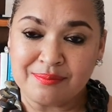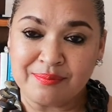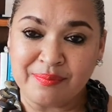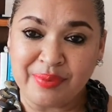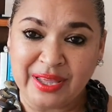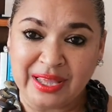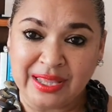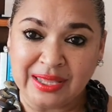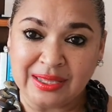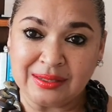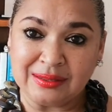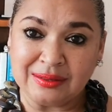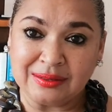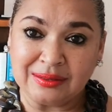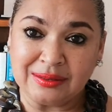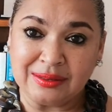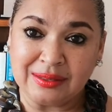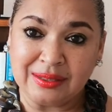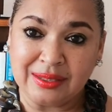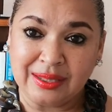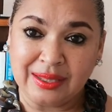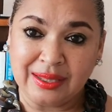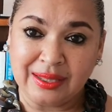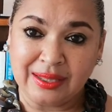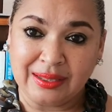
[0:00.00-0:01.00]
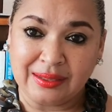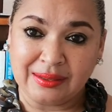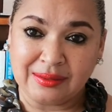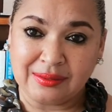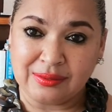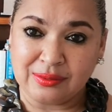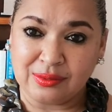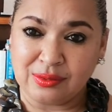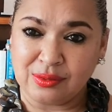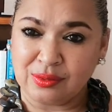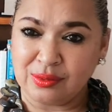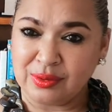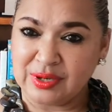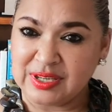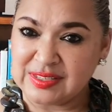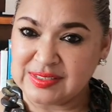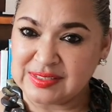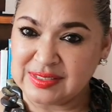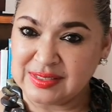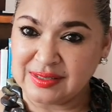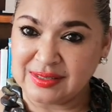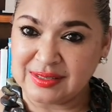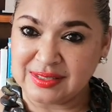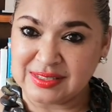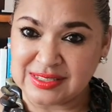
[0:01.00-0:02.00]
bail, or
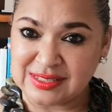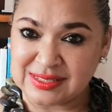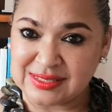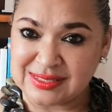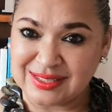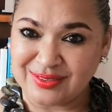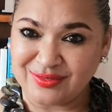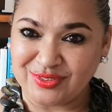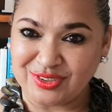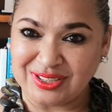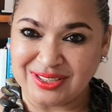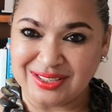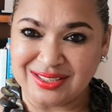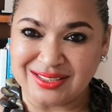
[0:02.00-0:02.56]
is it 37